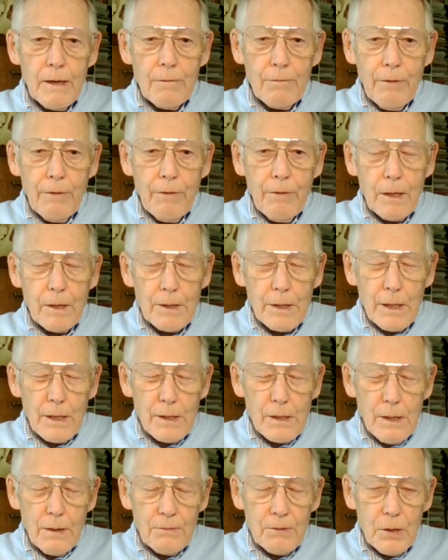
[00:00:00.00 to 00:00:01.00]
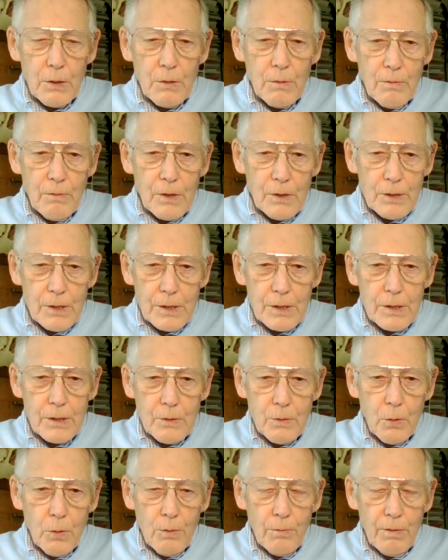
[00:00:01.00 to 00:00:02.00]
faculty at Tufts University
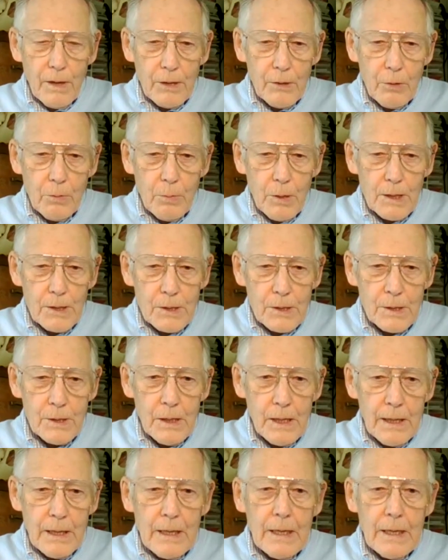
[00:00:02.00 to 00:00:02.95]
School of Veterinary Medicine.